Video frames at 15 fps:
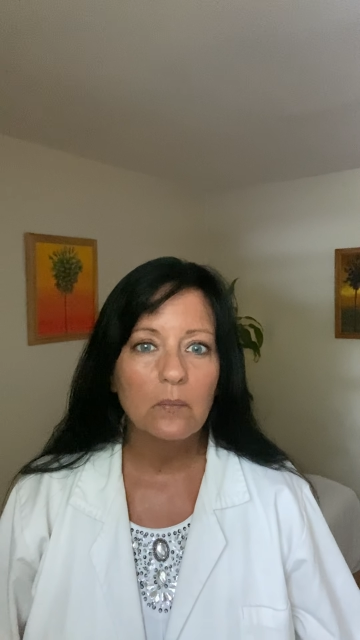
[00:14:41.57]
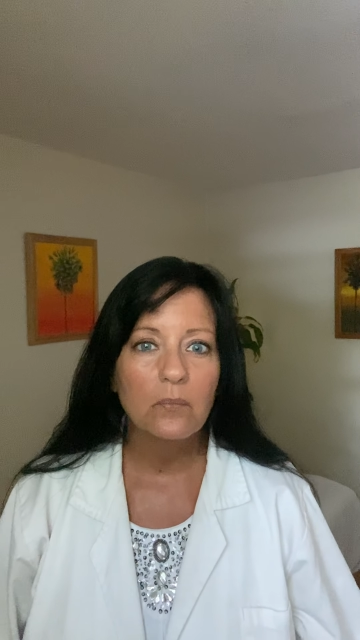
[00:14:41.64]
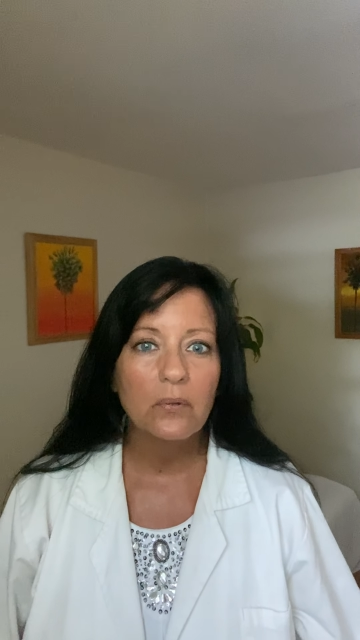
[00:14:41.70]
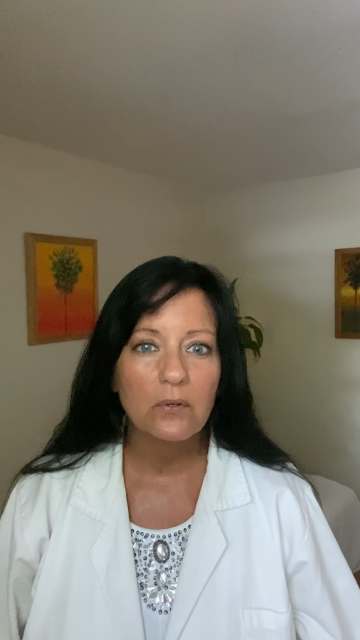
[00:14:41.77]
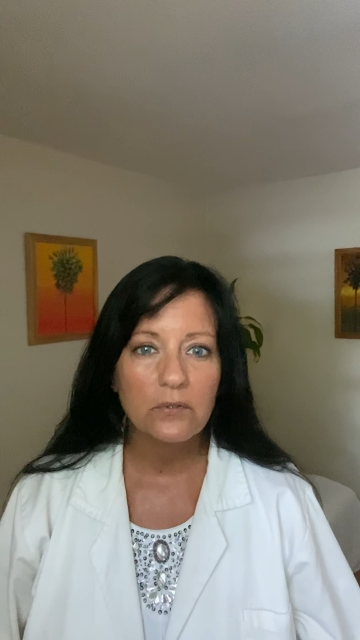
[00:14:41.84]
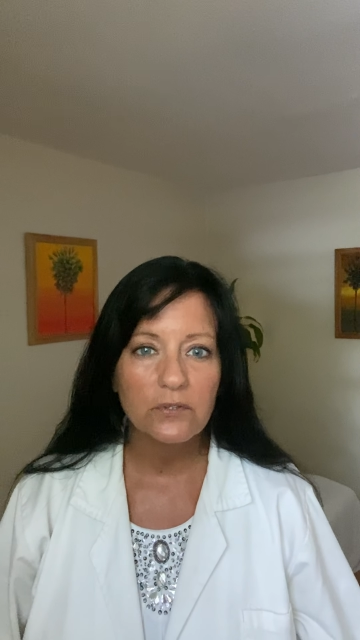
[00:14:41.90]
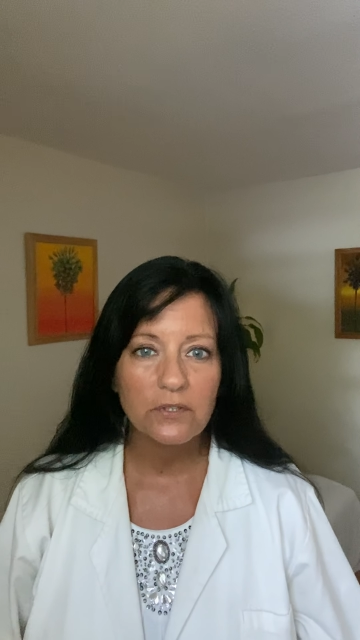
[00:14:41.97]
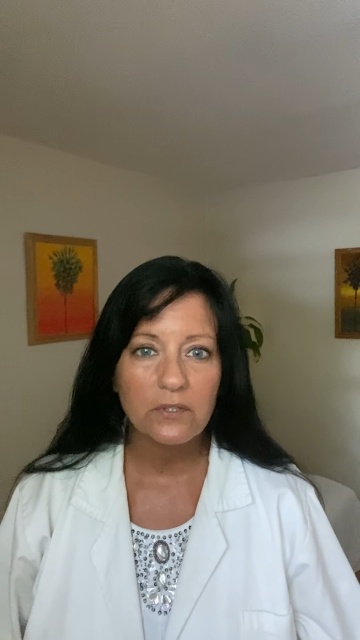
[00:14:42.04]

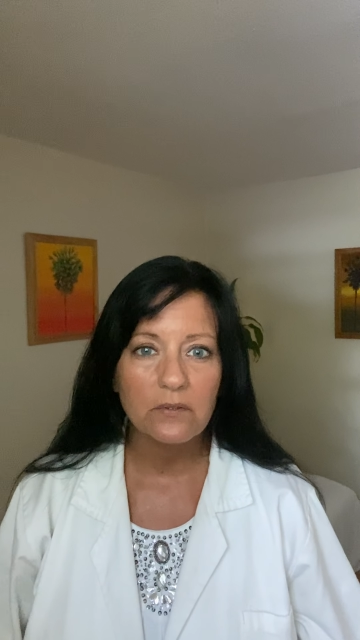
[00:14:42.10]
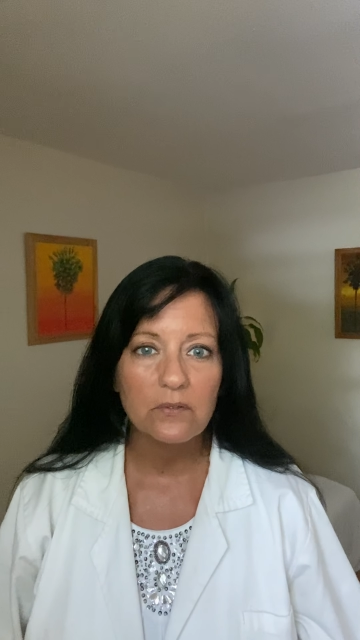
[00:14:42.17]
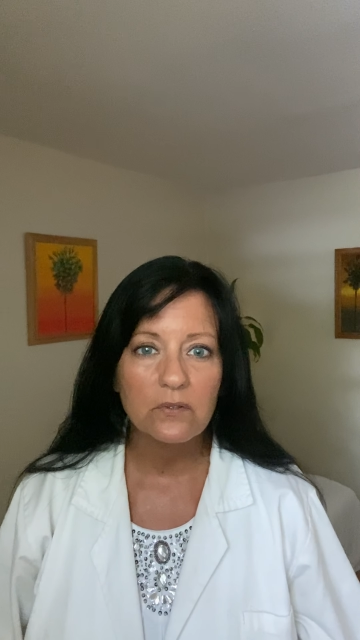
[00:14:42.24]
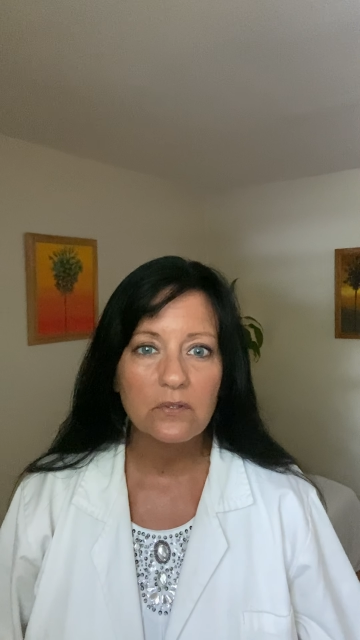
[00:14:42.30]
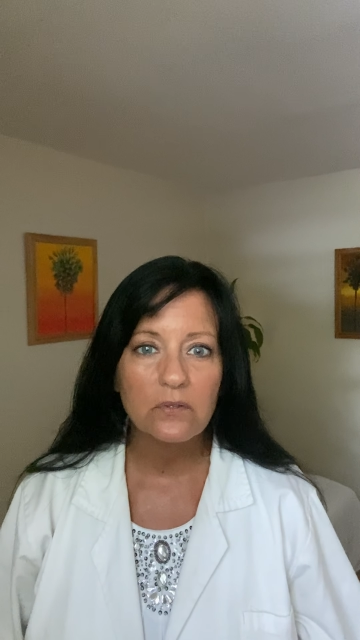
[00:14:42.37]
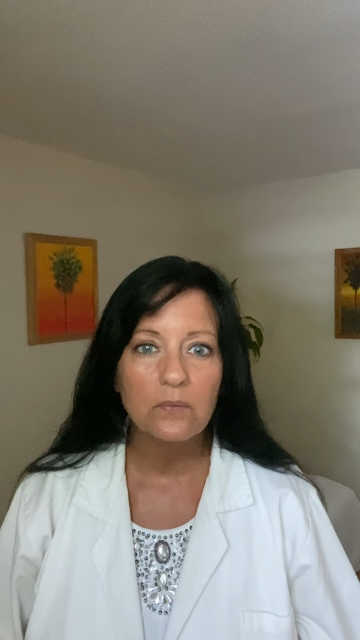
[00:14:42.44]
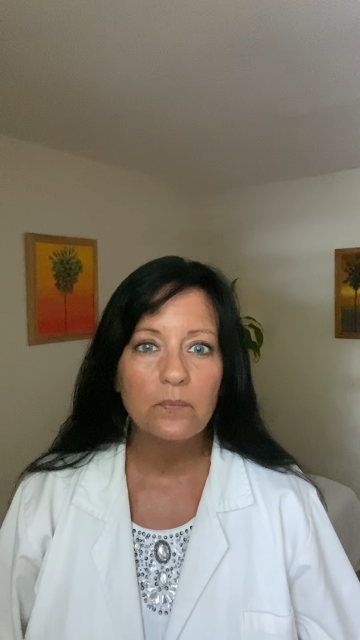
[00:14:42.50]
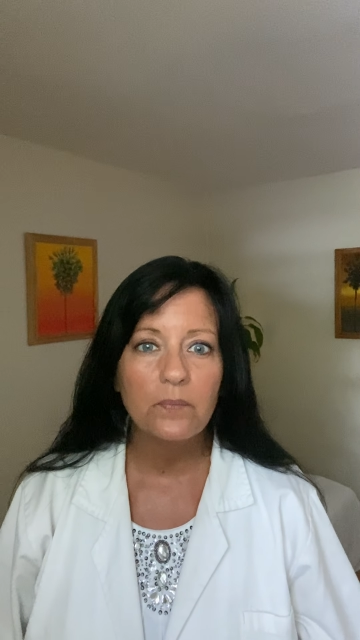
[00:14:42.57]
person
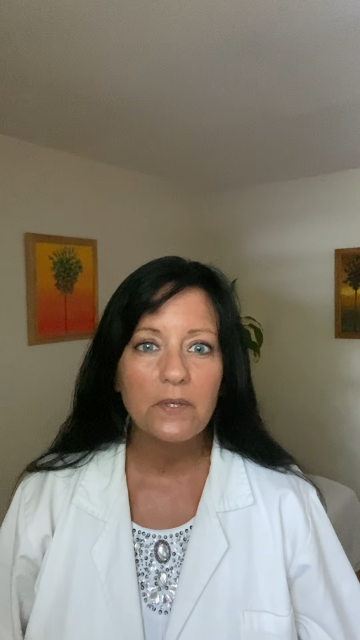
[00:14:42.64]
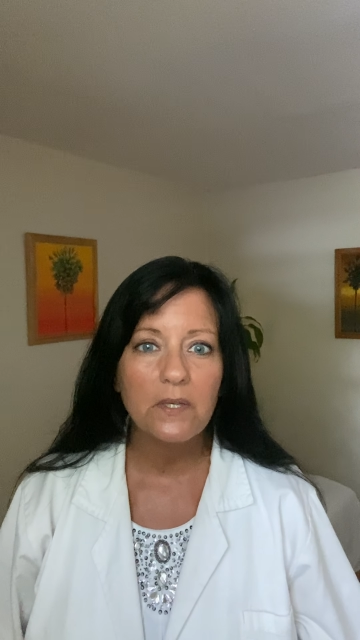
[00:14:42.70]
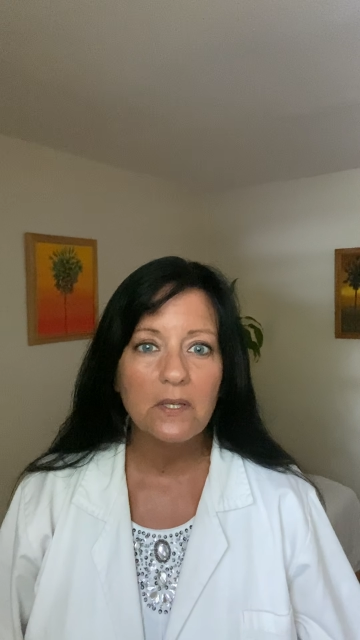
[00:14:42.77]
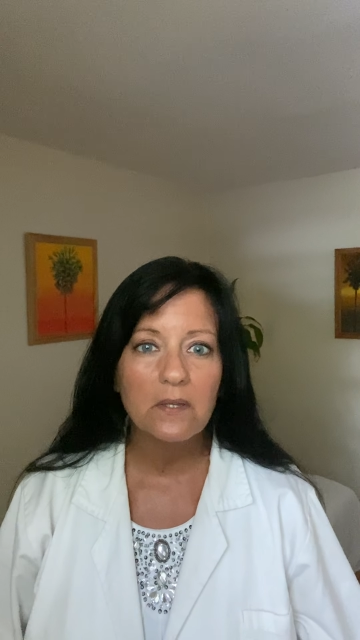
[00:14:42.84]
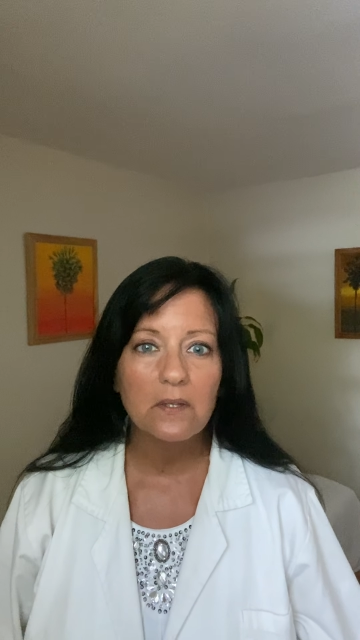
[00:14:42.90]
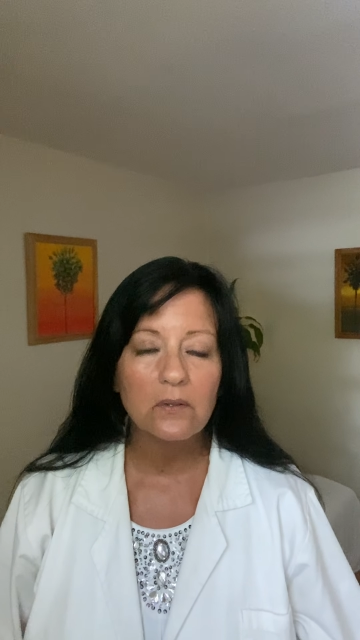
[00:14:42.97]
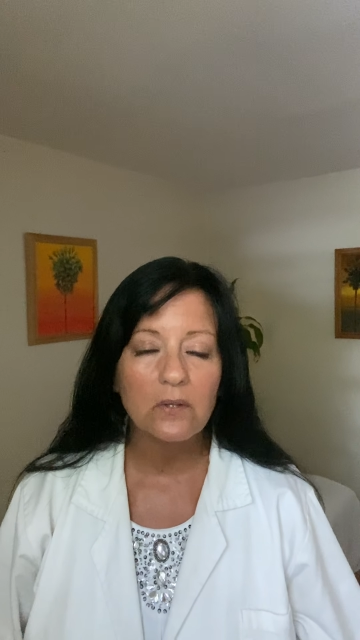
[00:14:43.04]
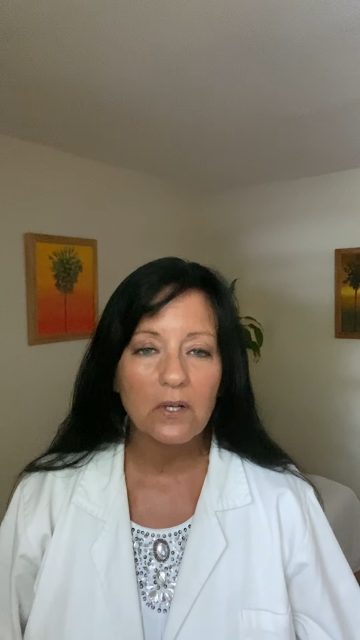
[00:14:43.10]
to
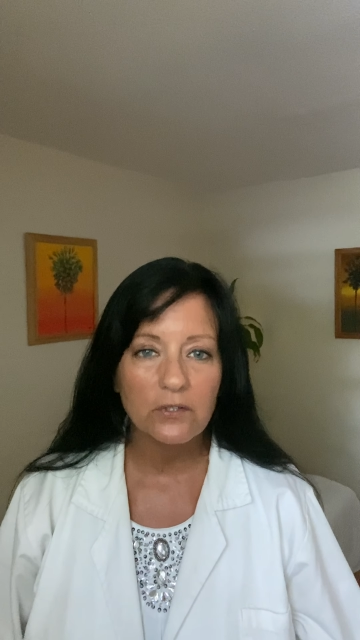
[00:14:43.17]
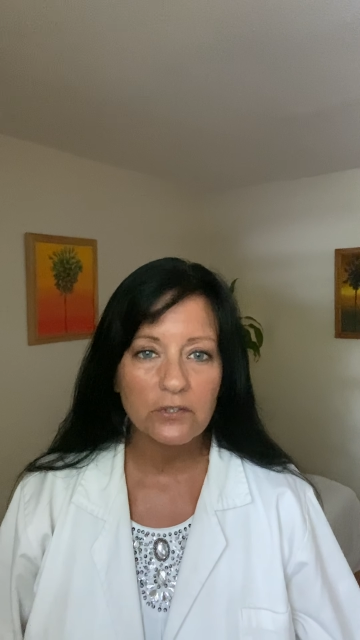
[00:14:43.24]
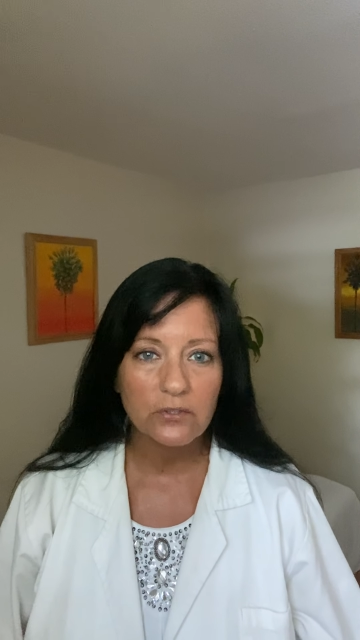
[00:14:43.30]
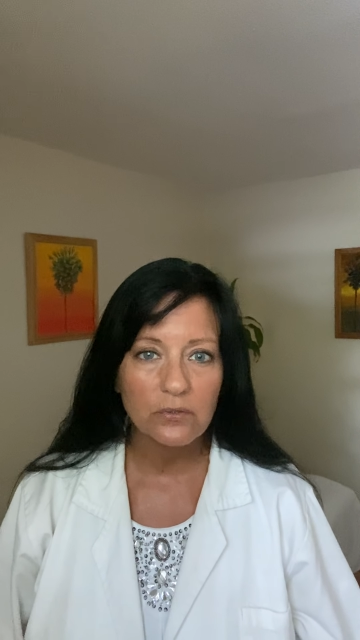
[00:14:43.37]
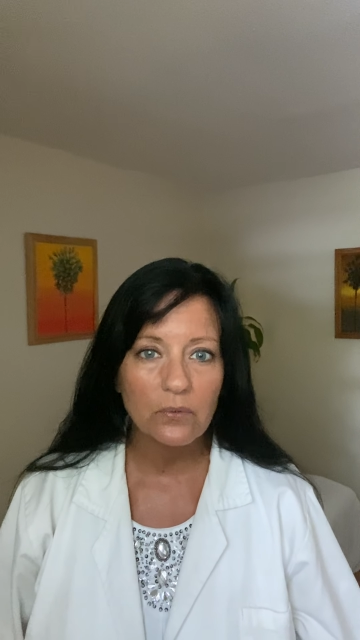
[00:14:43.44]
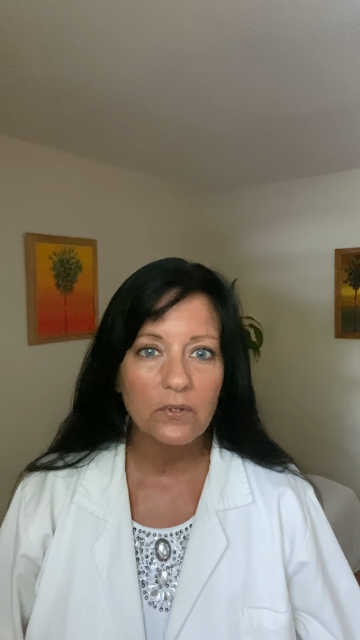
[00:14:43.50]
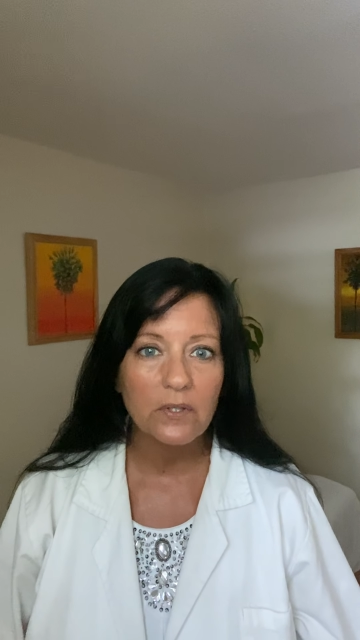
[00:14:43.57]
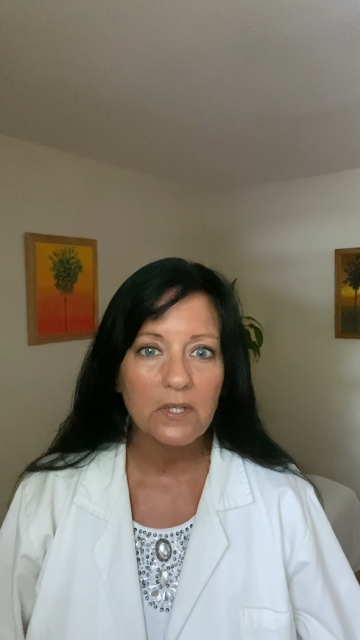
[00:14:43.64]
be the lost
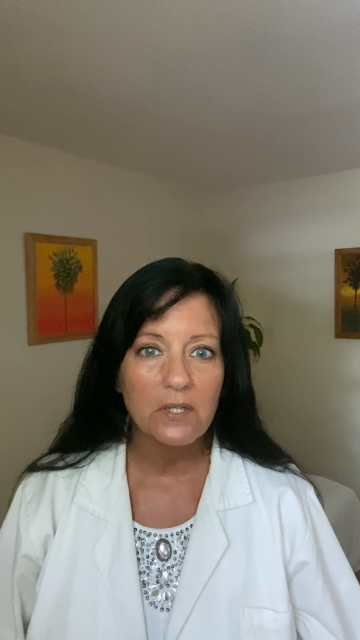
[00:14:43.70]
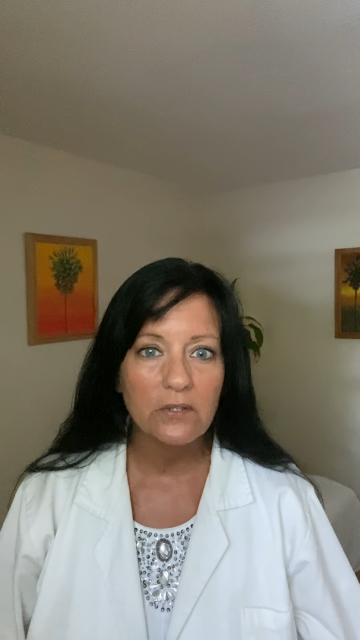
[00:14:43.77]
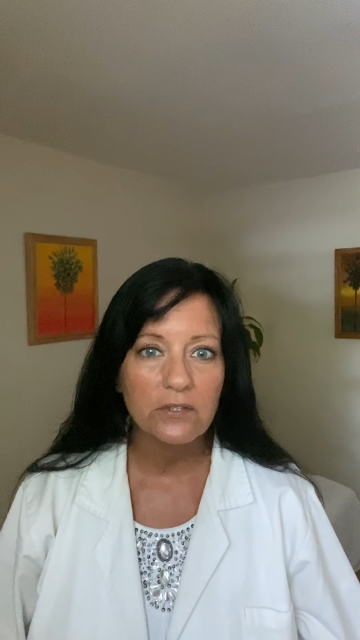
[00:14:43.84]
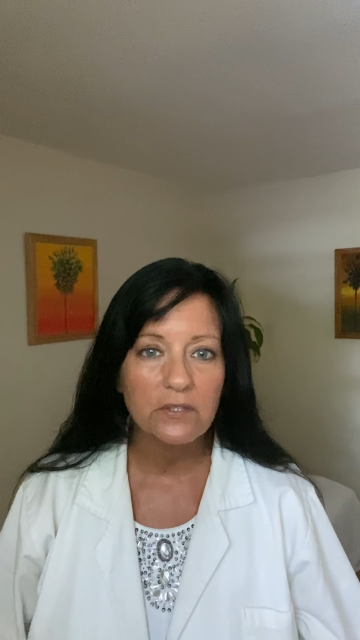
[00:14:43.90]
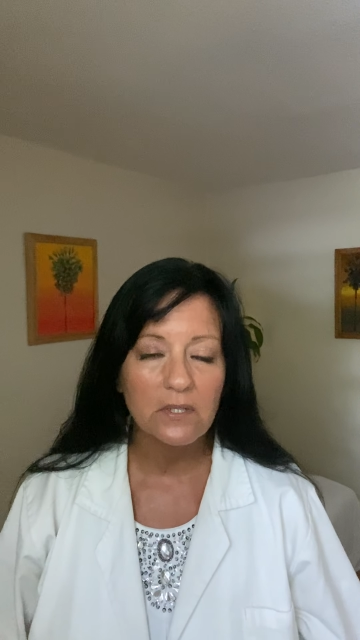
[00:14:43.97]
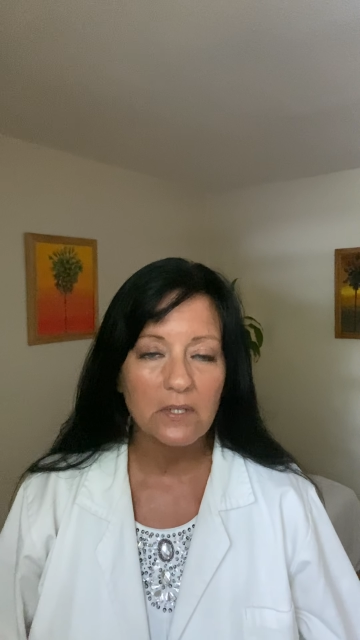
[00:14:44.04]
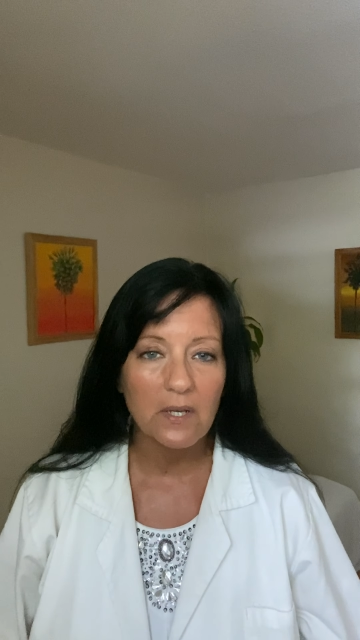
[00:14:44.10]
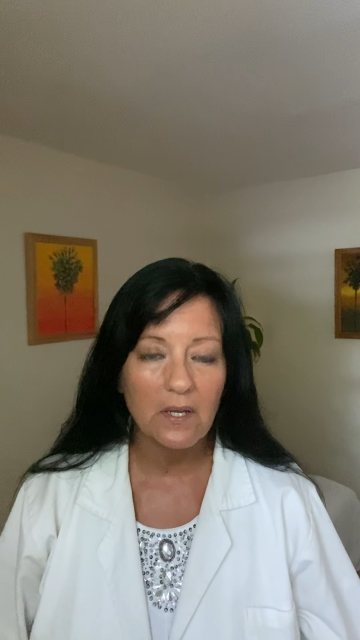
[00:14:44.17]
soul that he is
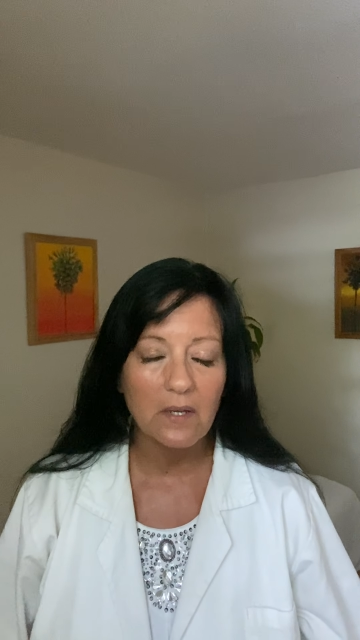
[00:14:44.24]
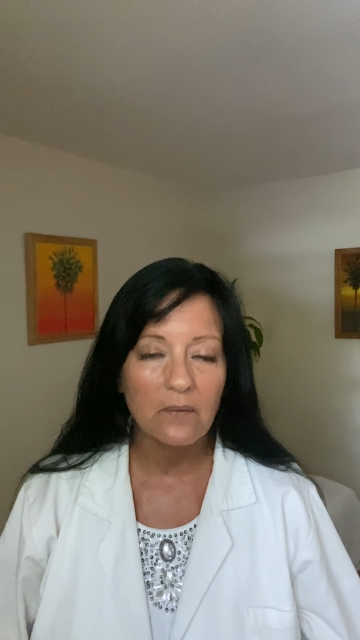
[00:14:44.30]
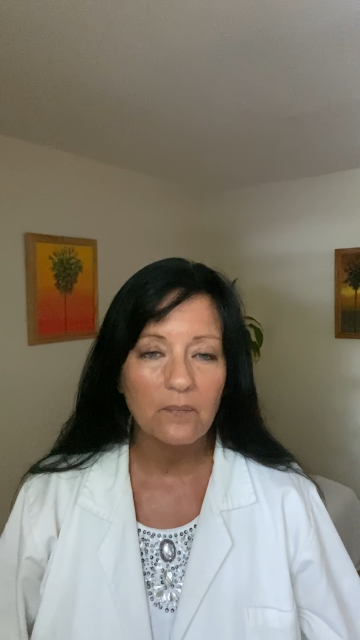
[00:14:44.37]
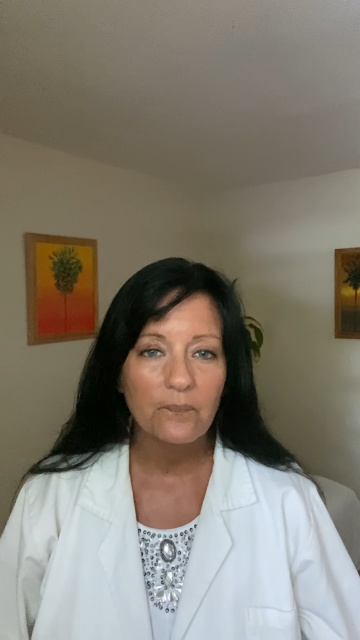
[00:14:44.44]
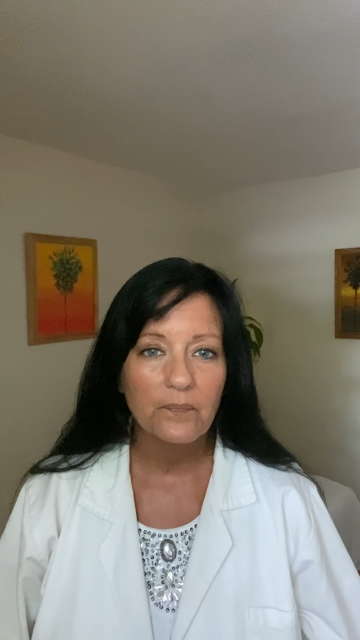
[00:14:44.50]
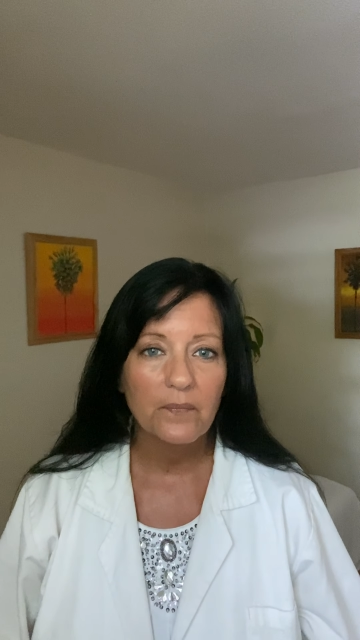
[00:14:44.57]
today.